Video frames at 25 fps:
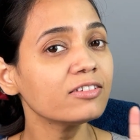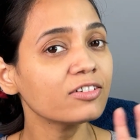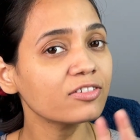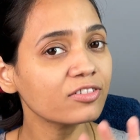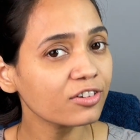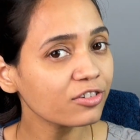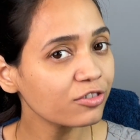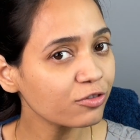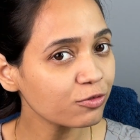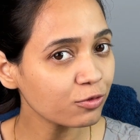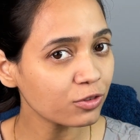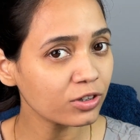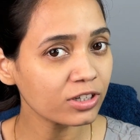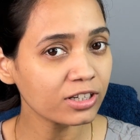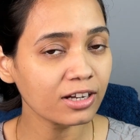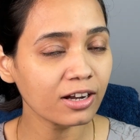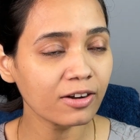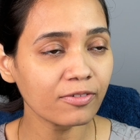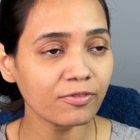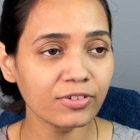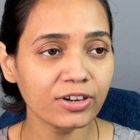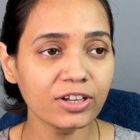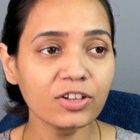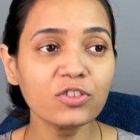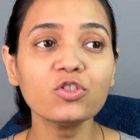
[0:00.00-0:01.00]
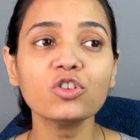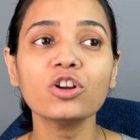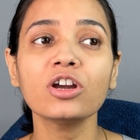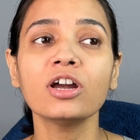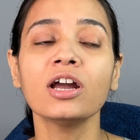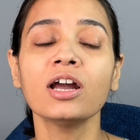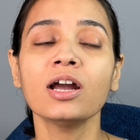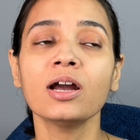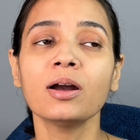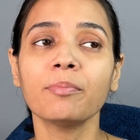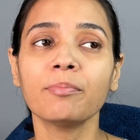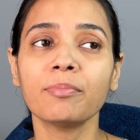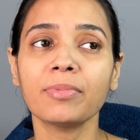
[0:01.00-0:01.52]
This is full coverage,
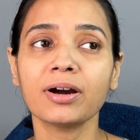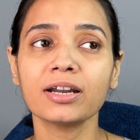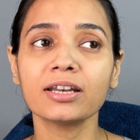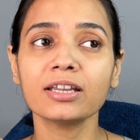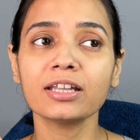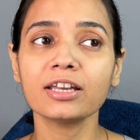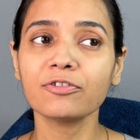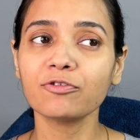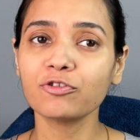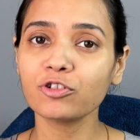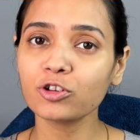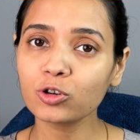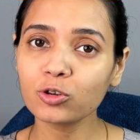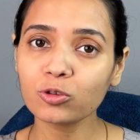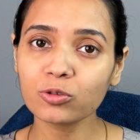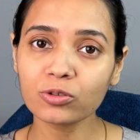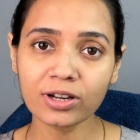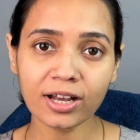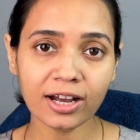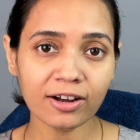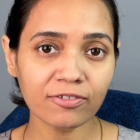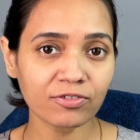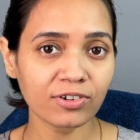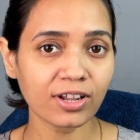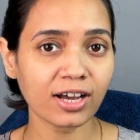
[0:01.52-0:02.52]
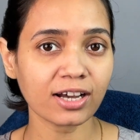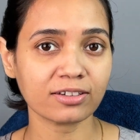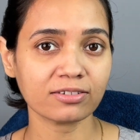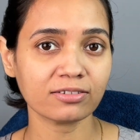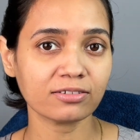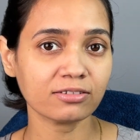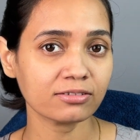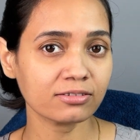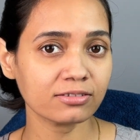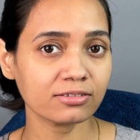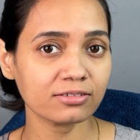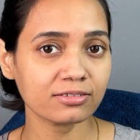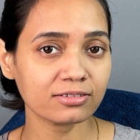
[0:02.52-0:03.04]
but if you don't have dark
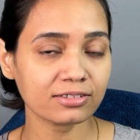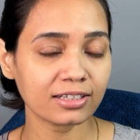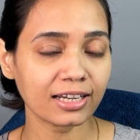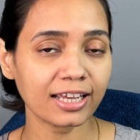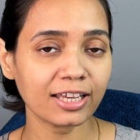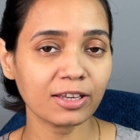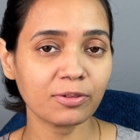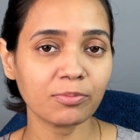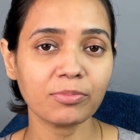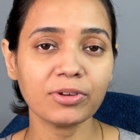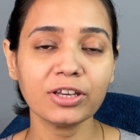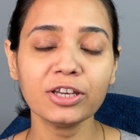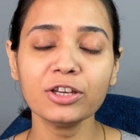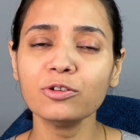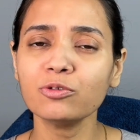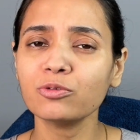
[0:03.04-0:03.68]
circles like me,